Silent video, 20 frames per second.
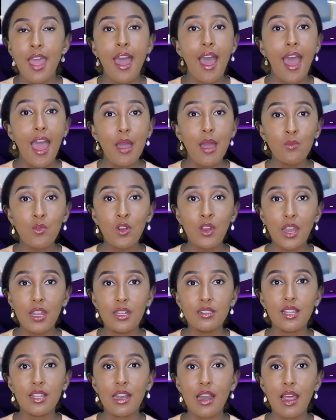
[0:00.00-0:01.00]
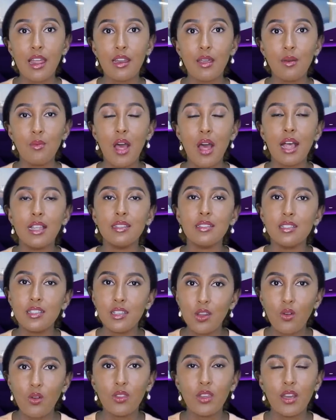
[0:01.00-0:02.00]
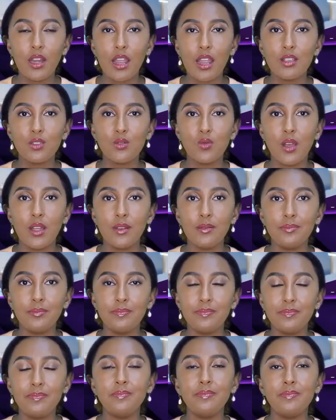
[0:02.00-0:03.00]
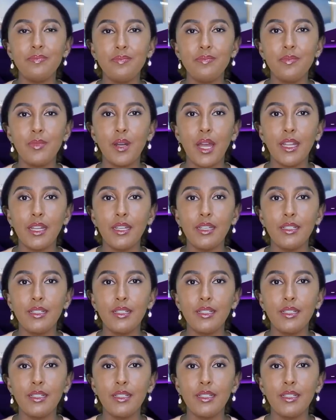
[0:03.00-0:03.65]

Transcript: I am Wongel Zelalem. I'll see you on the next one. Bye.